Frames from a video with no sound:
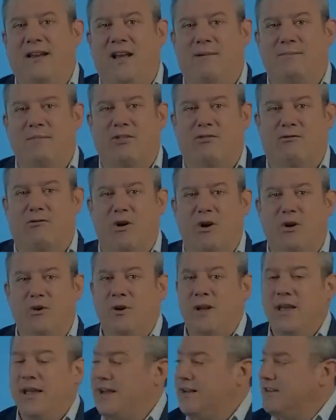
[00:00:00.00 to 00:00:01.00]
coming
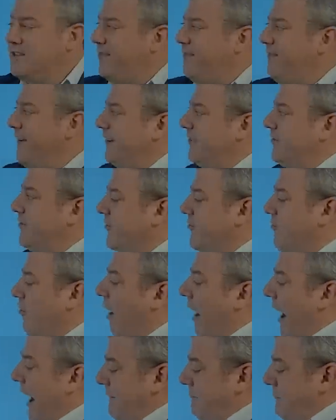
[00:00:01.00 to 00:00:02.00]
through to fix the
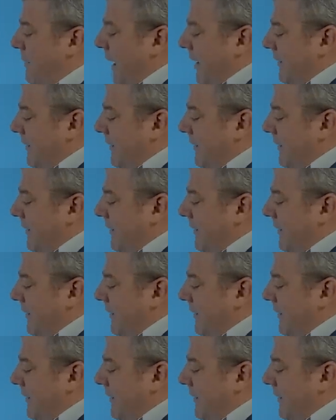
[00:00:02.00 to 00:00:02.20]
dry.